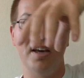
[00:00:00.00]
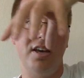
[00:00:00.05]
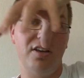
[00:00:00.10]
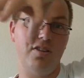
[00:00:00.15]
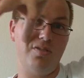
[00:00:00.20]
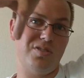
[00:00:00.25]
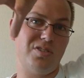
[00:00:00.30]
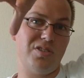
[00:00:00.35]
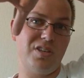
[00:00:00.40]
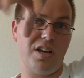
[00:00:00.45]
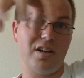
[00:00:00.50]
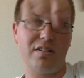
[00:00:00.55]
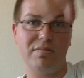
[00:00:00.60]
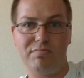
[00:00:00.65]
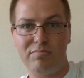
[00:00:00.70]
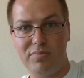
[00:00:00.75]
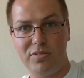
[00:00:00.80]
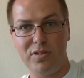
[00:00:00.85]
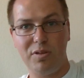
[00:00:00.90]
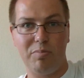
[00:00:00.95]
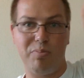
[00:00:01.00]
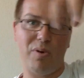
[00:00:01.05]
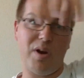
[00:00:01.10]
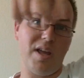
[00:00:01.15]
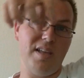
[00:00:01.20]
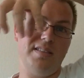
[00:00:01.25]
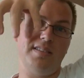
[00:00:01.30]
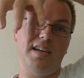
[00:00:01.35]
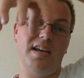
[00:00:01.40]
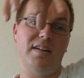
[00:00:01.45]
you suck the
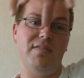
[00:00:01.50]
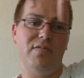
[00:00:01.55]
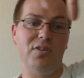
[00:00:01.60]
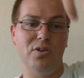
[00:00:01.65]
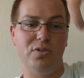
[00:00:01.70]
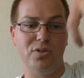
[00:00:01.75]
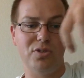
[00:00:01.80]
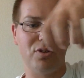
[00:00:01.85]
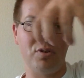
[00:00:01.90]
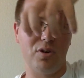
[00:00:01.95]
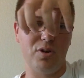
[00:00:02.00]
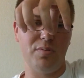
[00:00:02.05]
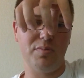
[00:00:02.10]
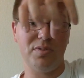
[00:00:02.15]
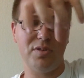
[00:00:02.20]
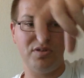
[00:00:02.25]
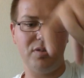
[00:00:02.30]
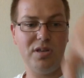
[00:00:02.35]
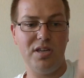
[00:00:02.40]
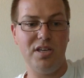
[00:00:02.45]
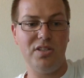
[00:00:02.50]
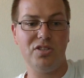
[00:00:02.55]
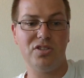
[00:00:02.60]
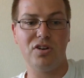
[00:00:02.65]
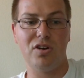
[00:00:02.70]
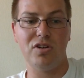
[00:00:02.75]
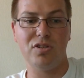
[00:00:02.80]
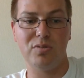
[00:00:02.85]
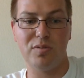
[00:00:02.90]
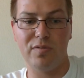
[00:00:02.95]
brains out of those groups. So he
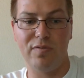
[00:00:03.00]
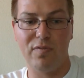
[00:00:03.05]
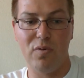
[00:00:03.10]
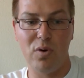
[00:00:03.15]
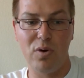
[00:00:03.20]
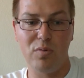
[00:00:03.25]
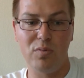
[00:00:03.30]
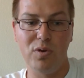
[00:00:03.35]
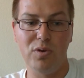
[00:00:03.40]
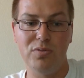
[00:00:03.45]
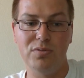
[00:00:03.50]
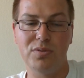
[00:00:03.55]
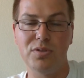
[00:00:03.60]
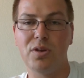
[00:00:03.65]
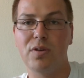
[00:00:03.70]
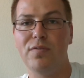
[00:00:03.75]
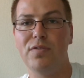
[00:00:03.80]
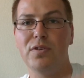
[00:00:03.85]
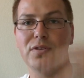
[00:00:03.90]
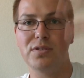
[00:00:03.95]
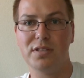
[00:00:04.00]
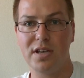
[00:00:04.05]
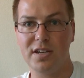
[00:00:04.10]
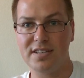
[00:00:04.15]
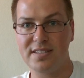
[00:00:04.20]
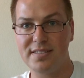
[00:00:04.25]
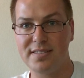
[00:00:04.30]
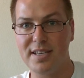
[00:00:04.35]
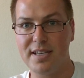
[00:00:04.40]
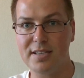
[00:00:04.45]
starts with 4 wounds. So if you
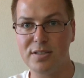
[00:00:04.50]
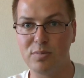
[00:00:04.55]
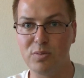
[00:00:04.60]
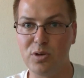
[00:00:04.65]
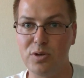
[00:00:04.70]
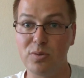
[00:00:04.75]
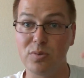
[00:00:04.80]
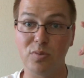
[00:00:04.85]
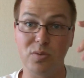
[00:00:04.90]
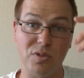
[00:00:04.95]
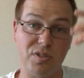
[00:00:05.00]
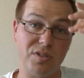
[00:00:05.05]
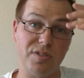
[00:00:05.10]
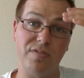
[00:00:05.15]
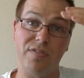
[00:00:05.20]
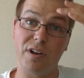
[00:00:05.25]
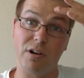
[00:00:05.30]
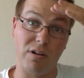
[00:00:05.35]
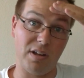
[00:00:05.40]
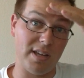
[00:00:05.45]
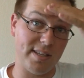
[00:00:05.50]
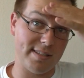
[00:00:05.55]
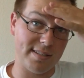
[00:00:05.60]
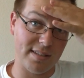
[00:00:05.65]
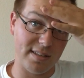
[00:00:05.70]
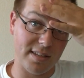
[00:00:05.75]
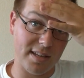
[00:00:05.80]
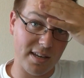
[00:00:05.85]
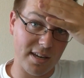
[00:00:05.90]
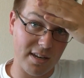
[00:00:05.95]
suck 6 wounds, which is very
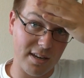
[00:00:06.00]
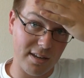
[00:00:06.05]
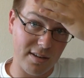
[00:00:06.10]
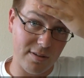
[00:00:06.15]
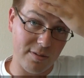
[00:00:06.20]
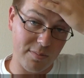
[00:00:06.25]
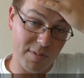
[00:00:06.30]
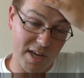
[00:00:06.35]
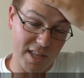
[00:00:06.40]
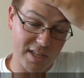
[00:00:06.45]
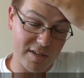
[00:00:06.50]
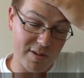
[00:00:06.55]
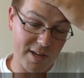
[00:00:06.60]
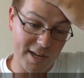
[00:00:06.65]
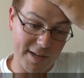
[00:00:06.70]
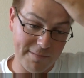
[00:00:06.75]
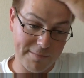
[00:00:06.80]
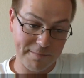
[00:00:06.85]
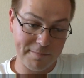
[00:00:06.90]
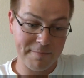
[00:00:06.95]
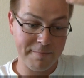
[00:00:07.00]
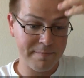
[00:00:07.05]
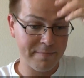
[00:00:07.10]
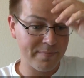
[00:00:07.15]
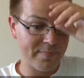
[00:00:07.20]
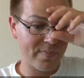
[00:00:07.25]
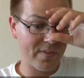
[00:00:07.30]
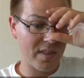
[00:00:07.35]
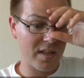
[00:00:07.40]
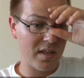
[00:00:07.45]
easily to do, by the way,
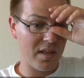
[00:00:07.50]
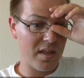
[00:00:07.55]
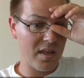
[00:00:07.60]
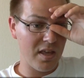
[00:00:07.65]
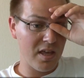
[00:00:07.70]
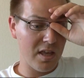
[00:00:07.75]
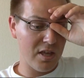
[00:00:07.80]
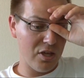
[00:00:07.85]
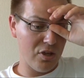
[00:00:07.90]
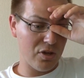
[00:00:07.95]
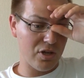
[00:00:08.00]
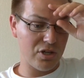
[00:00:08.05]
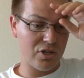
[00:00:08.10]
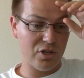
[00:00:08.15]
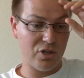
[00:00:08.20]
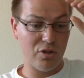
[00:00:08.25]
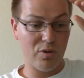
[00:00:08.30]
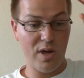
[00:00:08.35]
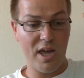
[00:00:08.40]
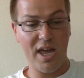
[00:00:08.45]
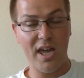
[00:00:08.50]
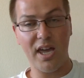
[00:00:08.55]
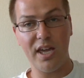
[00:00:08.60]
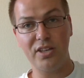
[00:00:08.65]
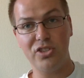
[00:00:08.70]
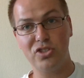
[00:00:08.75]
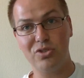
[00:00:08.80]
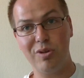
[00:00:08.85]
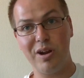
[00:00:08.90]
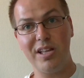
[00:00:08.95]
you can do
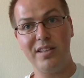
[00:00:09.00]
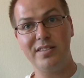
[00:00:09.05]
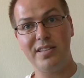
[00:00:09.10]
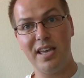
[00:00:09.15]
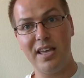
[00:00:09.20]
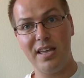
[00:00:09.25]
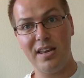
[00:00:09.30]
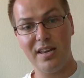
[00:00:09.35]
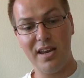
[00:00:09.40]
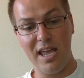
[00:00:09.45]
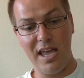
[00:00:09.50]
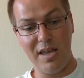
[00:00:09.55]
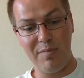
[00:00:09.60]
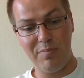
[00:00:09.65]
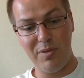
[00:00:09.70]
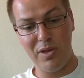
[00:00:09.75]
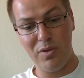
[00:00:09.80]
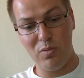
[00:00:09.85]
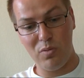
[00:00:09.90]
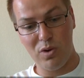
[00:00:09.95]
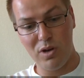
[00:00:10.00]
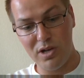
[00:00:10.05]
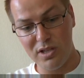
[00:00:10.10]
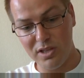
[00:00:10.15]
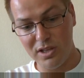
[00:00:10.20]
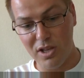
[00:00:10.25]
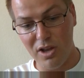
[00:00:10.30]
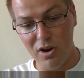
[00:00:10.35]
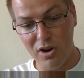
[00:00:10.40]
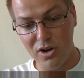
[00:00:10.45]
a strength 10
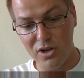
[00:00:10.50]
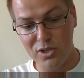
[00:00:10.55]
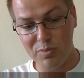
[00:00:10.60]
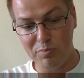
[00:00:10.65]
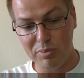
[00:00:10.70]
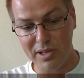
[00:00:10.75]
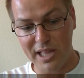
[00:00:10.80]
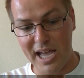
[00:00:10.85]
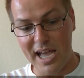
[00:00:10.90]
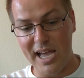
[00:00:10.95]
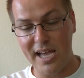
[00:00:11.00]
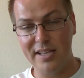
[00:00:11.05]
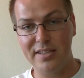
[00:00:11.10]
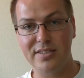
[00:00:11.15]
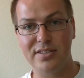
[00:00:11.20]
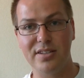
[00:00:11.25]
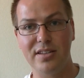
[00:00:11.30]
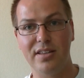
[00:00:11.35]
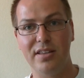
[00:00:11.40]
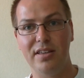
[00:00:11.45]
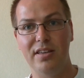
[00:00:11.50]
AP1 large blast